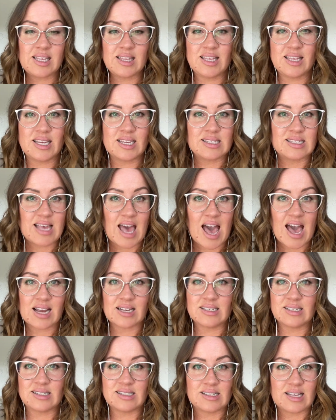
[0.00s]
the
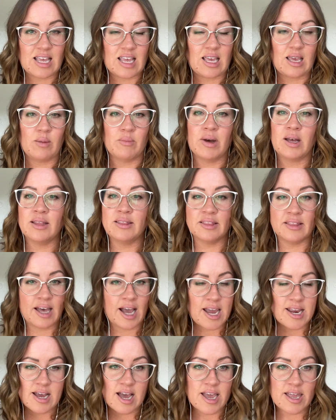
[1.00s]
exact same
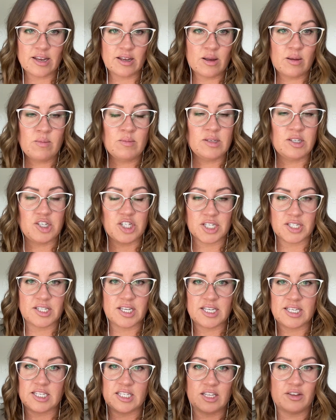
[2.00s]
line items, just
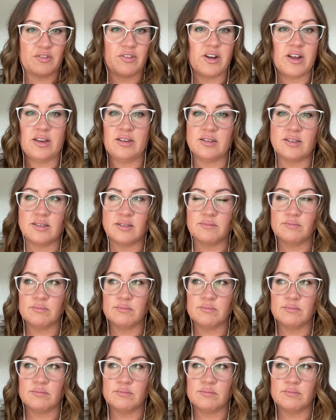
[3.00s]
different